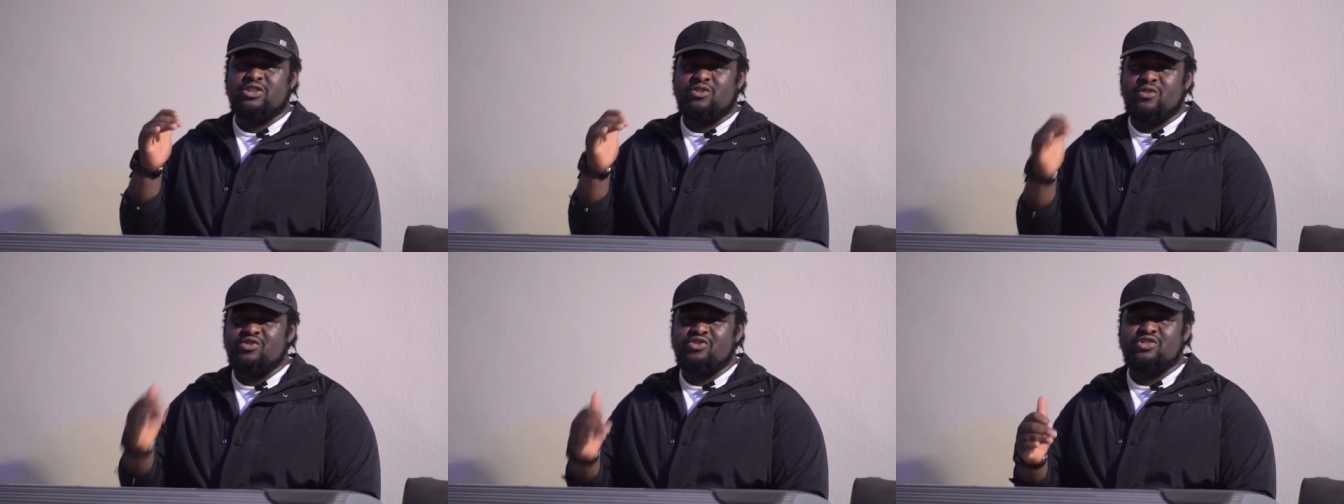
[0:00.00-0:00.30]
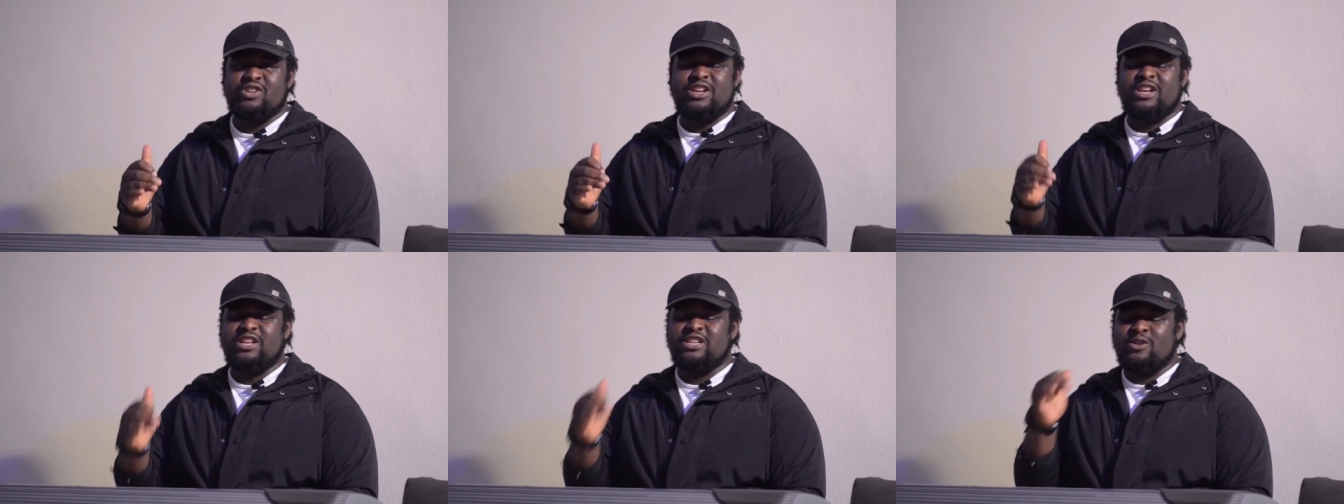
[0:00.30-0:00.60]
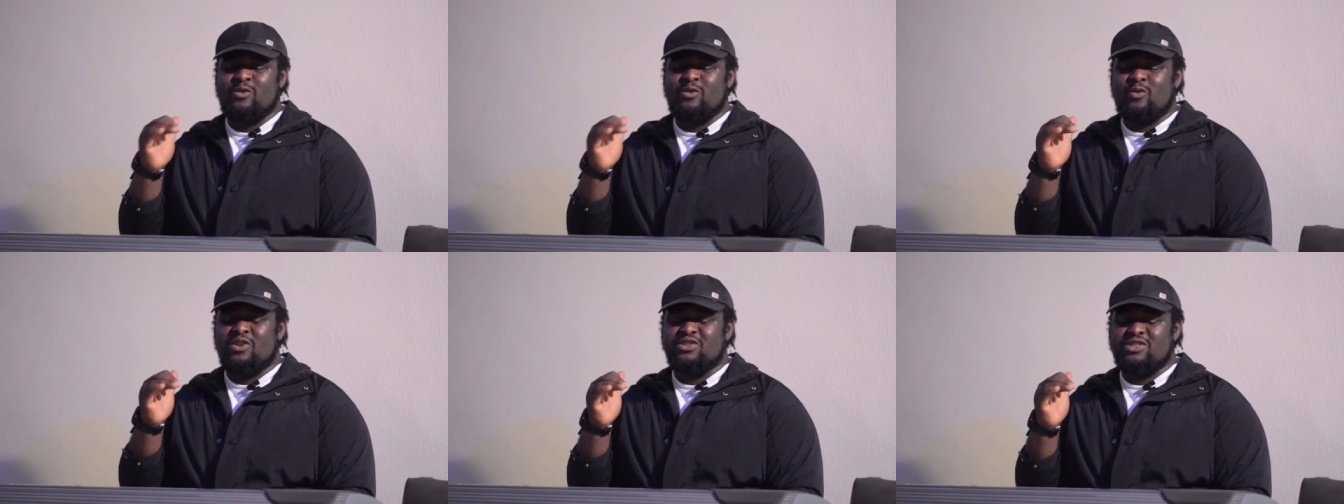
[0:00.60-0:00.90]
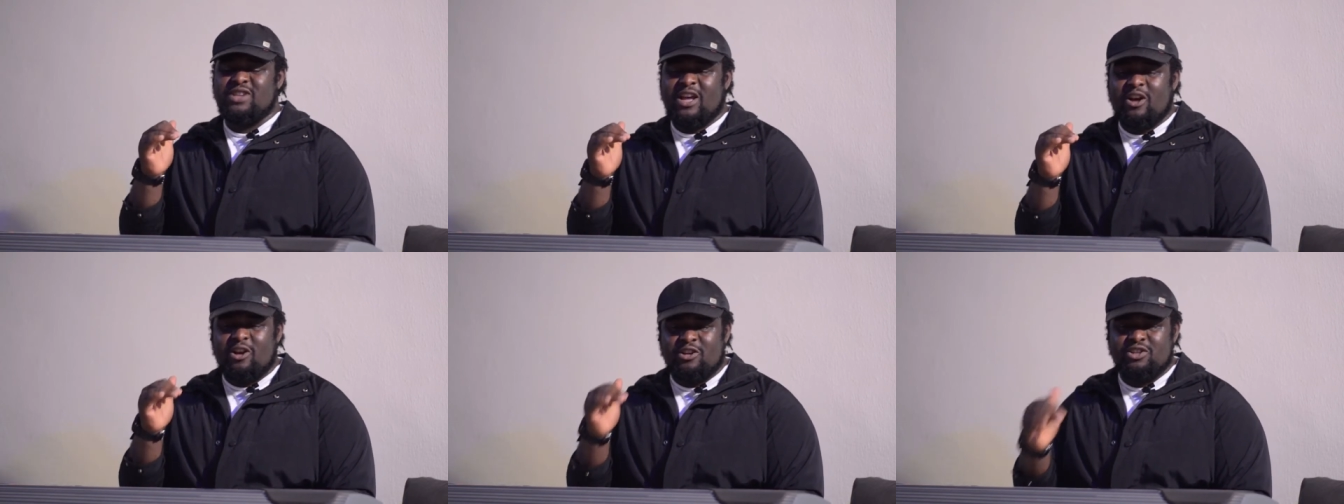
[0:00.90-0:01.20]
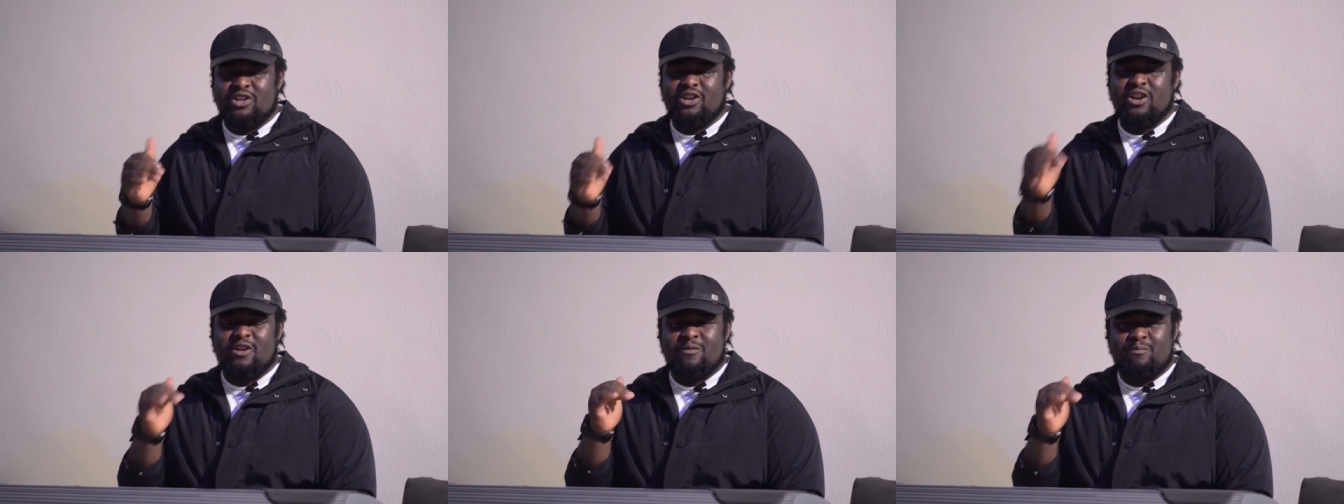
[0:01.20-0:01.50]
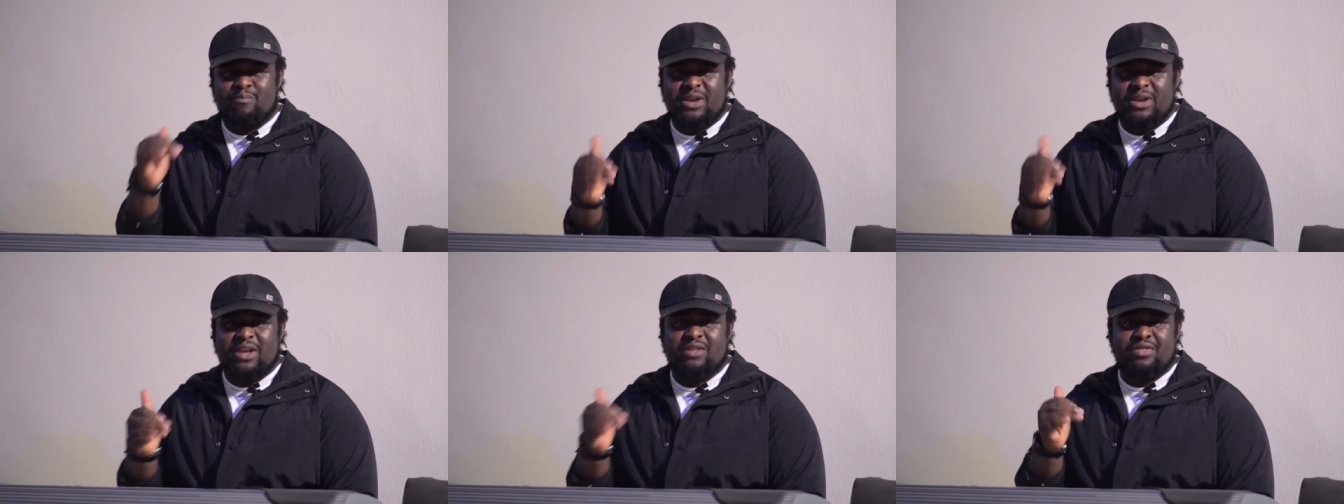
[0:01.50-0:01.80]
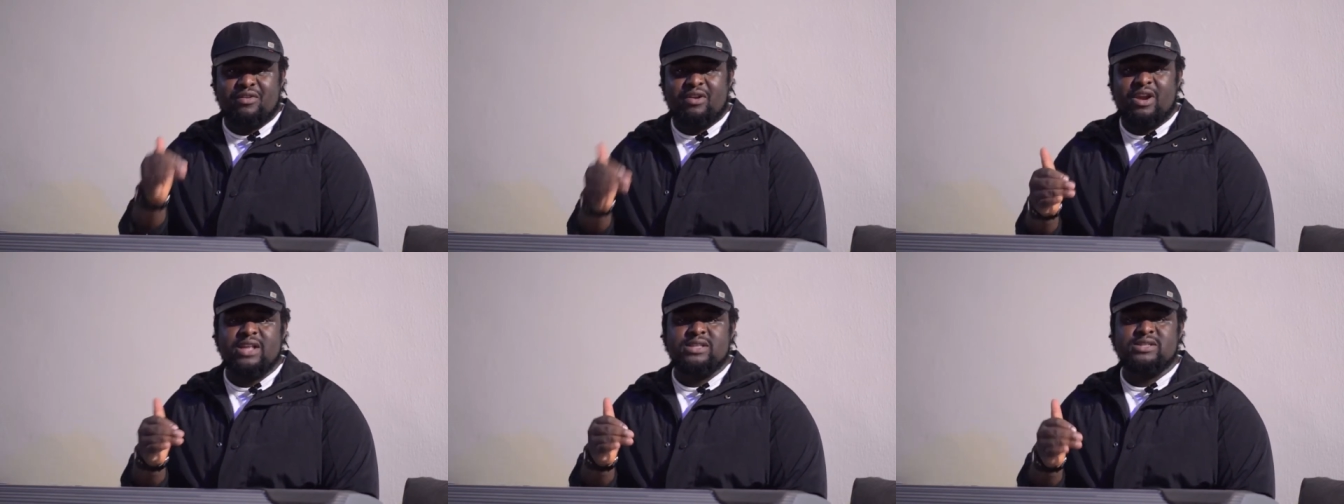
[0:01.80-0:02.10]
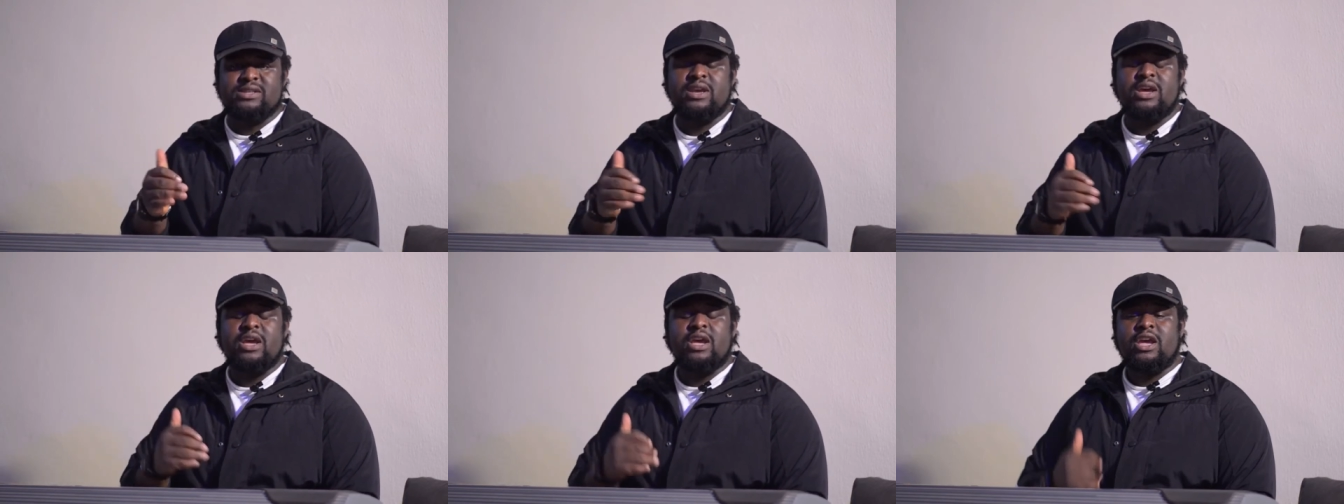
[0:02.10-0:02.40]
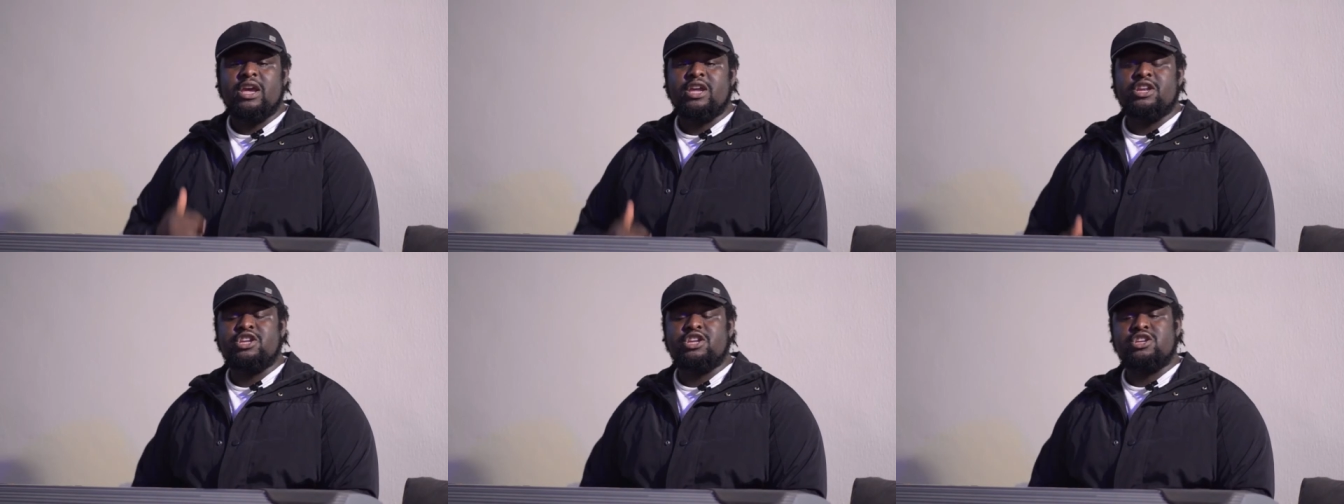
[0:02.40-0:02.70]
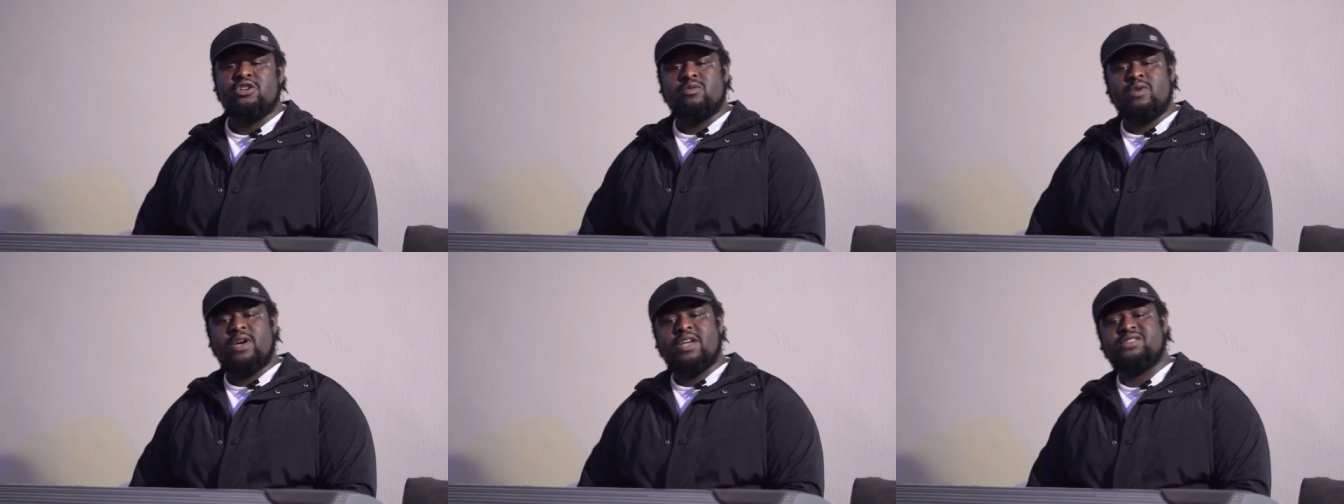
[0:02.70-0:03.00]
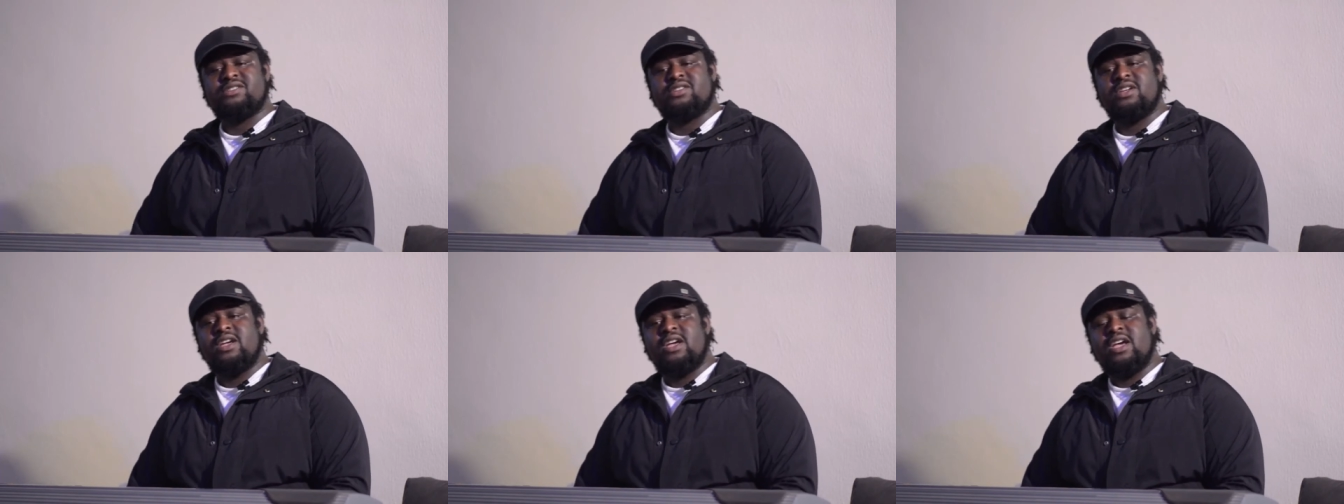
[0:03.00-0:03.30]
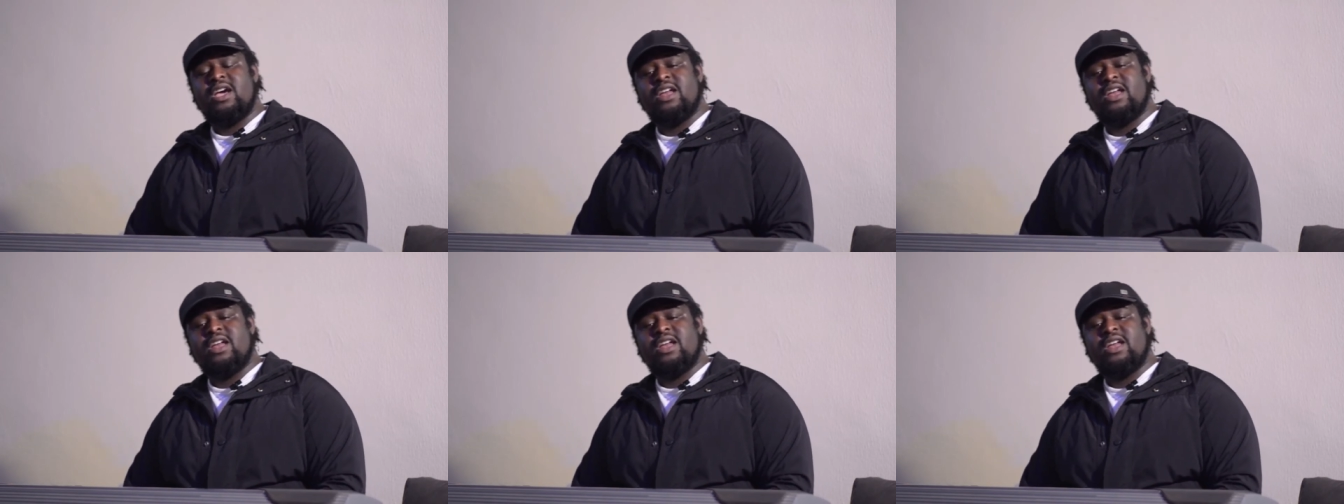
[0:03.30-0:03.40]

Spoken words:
Christianity was under a big threat in the U.S.